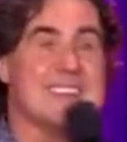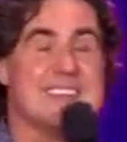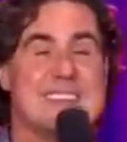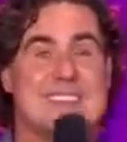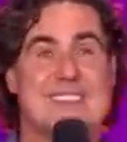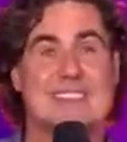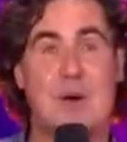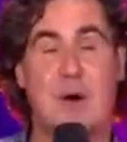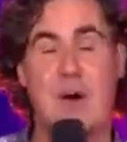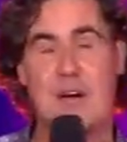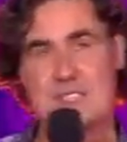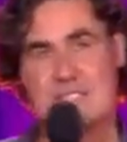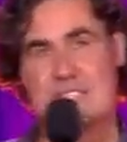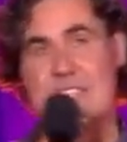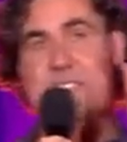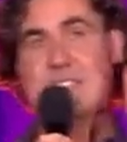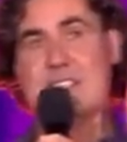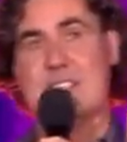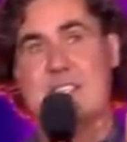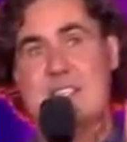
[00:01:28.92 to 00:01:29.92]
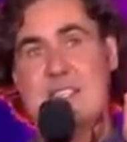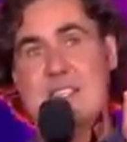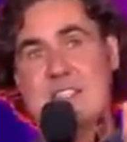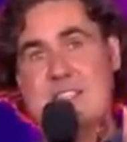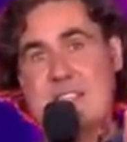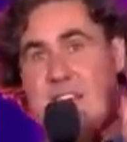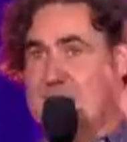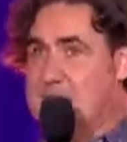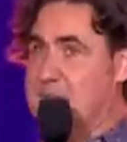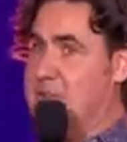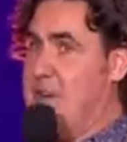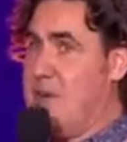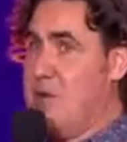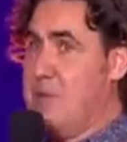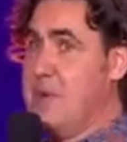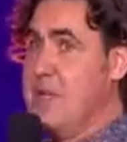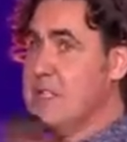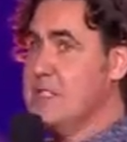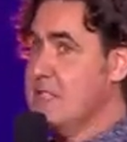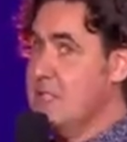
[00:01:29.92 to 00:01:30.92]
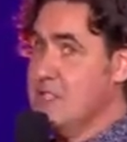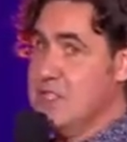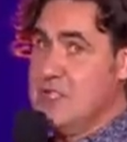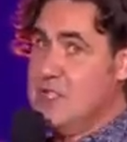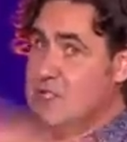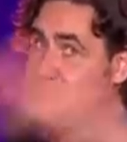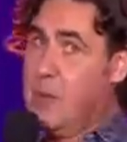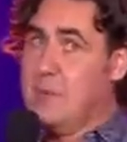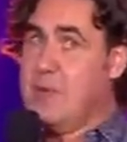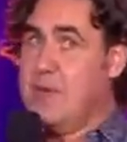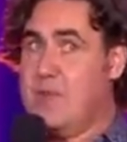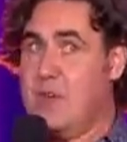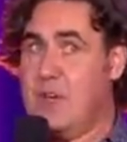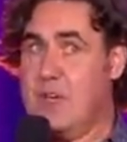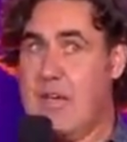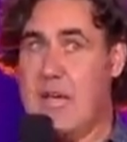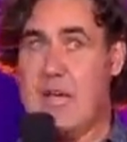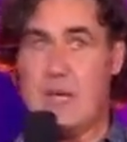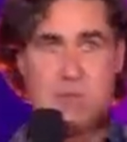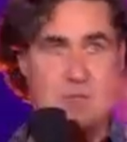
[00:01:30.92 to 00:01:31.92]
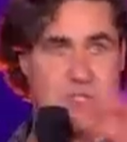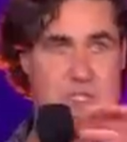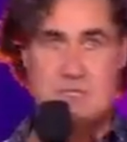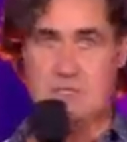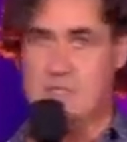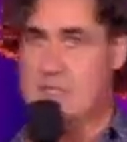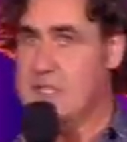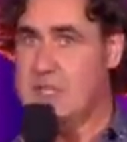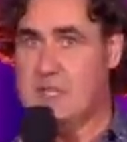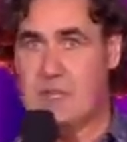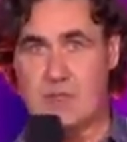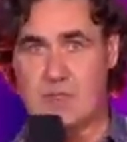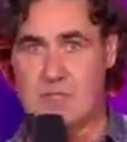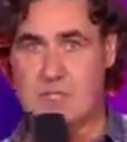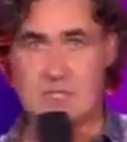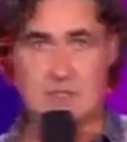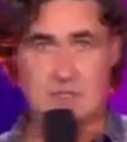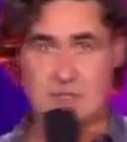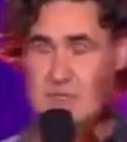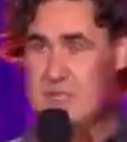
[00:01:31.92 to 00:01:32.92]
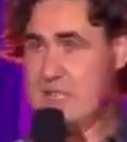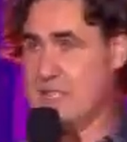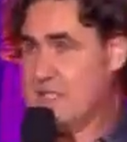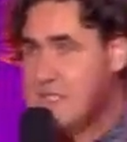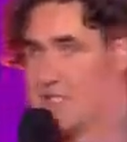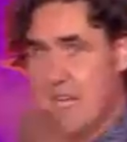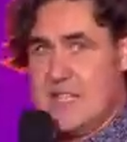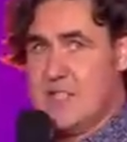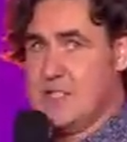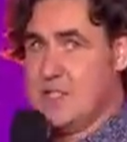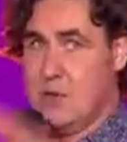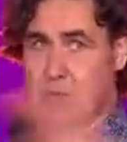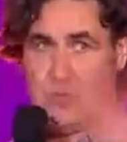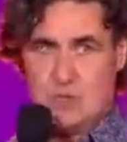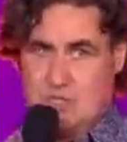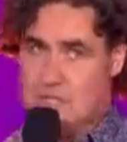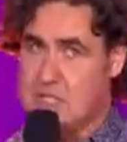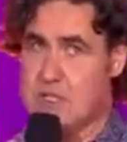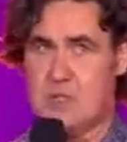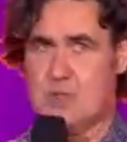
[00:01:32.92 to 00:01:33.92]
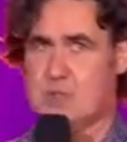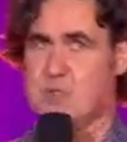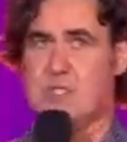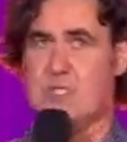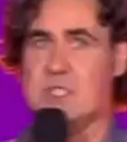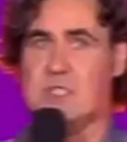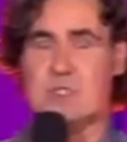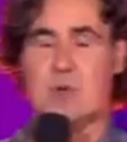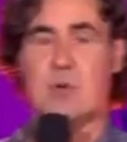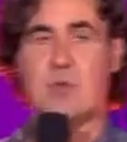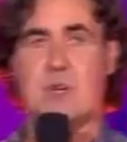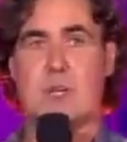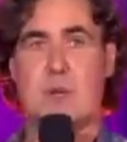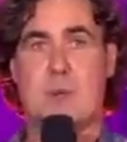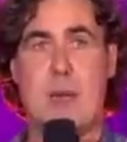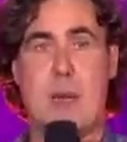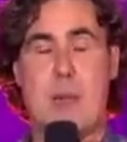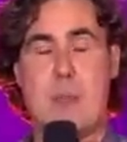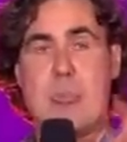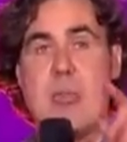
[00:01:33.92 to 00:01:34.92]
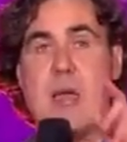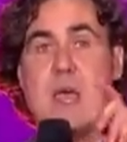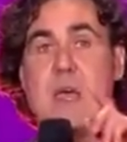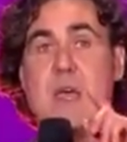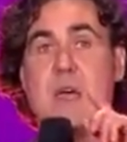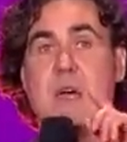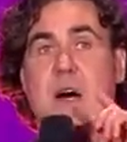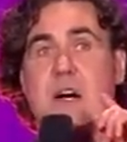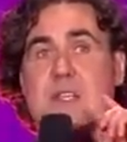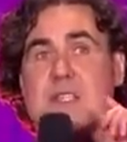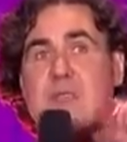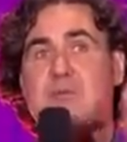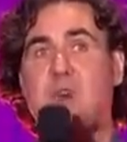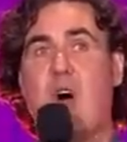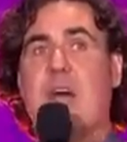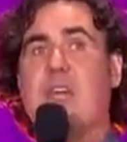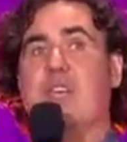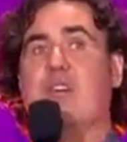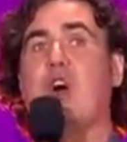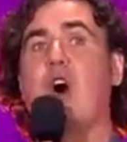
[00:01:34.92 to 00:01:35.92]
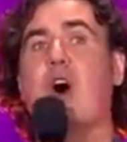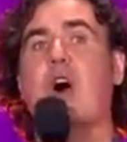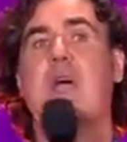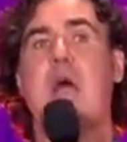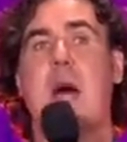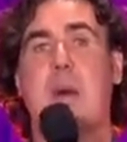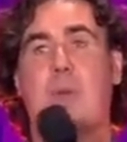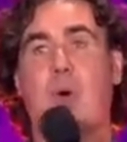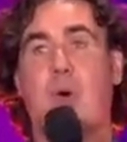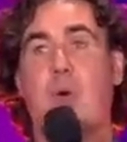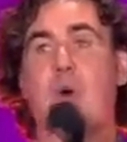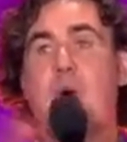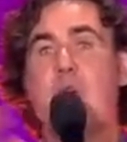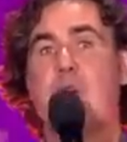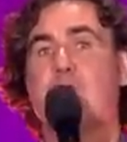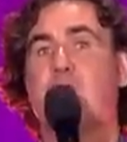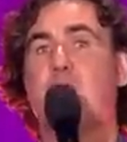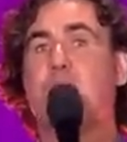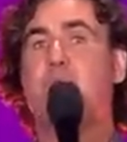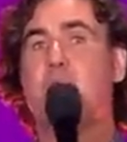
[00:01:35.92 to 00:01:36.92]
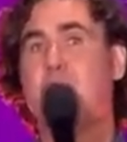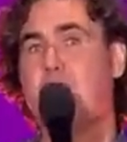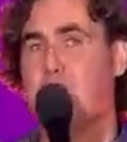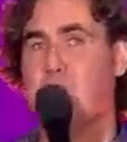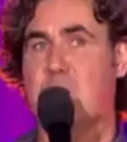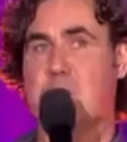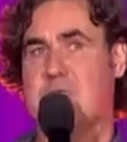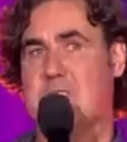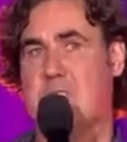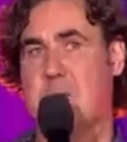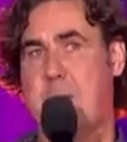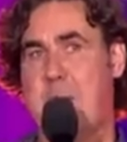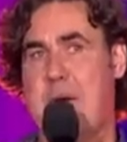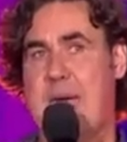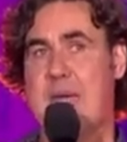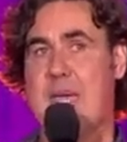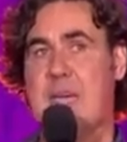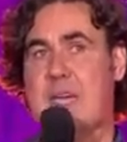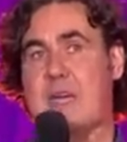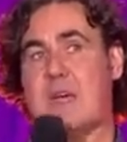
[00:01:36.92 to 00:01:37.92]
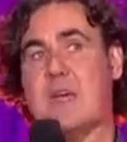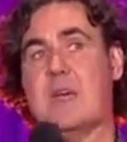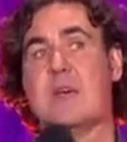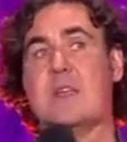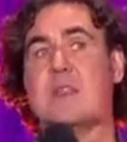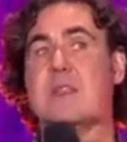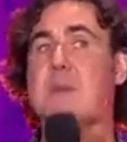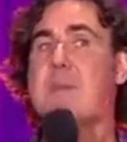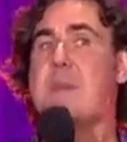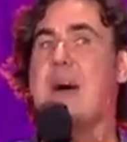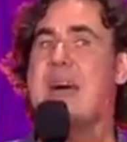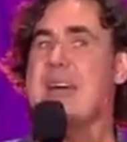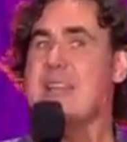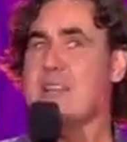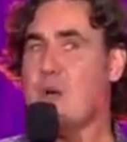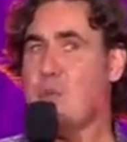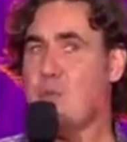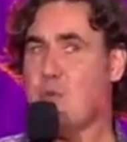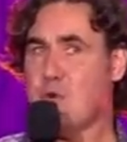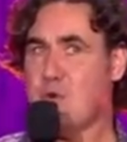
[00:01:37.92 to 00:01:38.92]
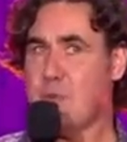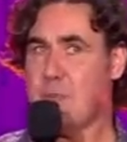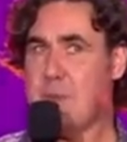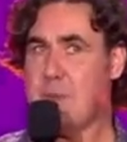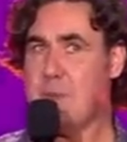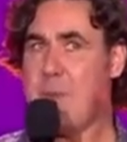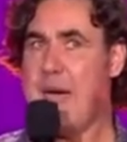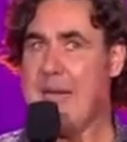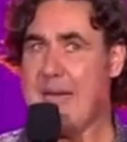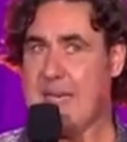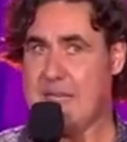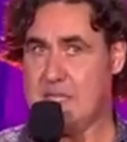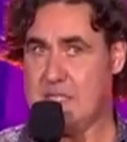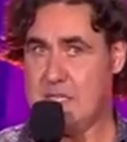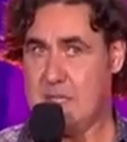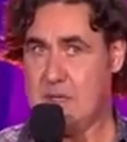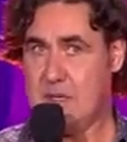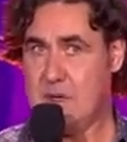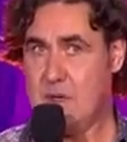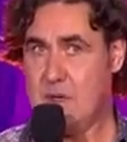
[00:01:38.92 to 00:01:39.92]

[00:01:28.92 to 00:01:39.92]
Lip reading: So I said to the sex therapist, she's top of her game, she does TED Talks, she knows what she's talking about. I said, right, you've got a couple. The woman wants to peg, the man don't want to be pegged.